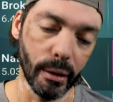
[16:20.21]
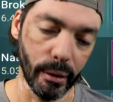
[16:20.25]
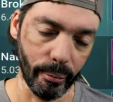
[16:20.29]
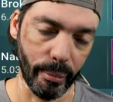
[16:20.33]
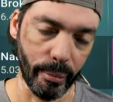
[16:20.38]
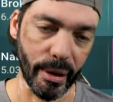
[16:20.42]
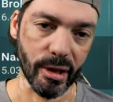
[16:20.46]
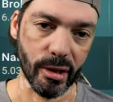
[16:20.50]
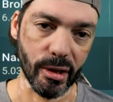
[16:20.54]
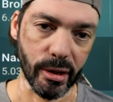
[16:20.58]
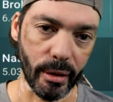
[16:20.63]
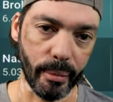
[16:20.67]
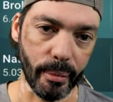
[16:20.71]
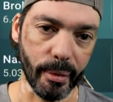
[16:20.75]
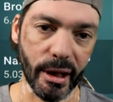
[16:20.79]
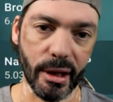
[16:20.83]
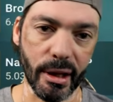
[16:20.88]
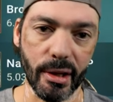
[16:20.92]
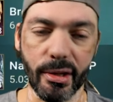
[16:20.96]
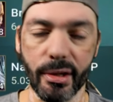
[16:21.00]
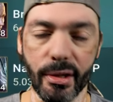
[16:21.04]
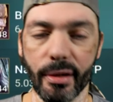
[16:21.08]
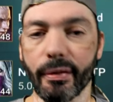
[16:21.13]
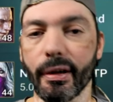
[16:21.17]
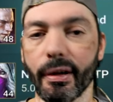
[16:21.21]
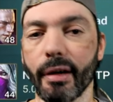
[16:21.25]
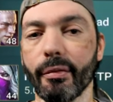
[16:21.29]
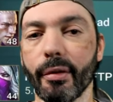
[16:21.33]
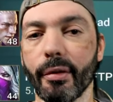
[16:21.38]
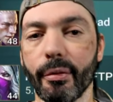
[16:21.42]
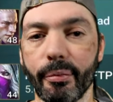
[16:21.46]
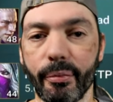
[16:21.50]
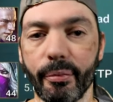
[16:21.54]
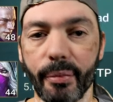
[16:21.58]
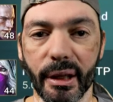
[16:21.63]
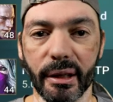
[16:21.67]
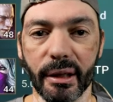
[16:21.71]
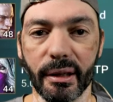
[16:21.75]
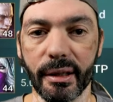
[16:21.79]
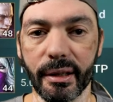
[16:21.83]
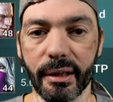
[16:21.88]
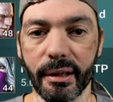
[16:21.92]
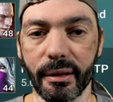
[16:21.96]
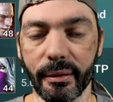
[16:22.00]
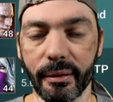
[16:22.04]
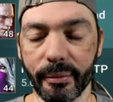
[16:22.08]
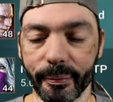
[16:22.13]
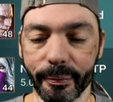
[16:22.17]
Basically because survivability.